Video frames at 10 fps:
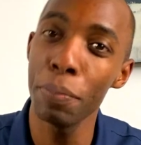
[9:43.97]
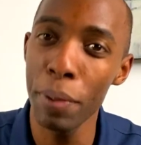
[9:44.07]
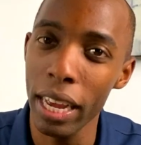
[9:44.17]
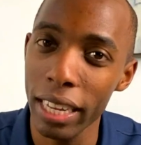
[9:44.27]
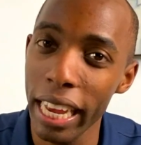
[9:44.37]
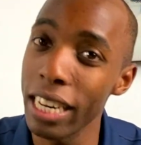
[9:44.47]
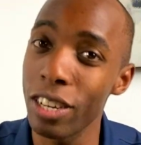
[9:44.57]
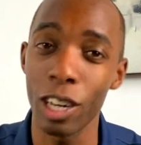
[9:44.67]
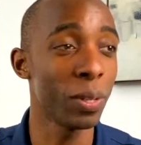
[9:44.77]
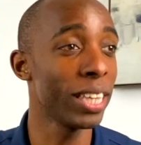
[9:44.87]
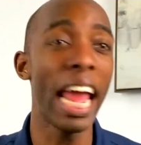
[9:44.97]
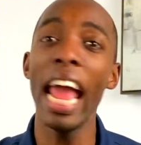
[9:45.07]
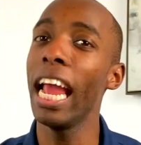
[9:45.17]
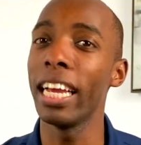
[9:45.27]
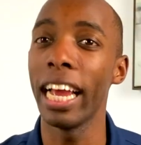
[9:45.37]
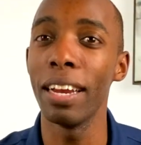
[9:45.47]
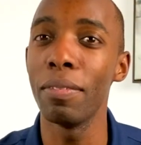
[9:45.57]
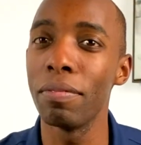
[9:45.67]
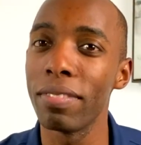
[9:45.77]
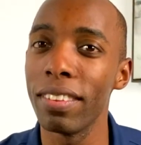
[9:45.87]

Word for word: to pick and it starts with an A and